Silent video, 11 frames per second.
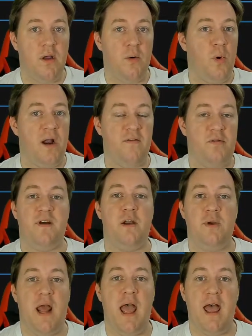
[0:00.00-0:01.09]
whatever value
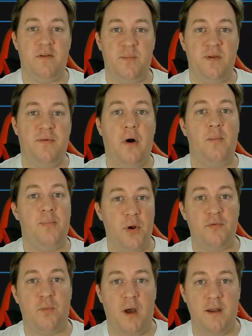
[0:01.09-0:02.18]
it has before
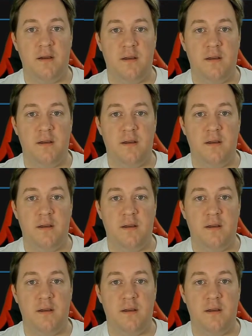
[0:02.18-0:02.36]
plus 1.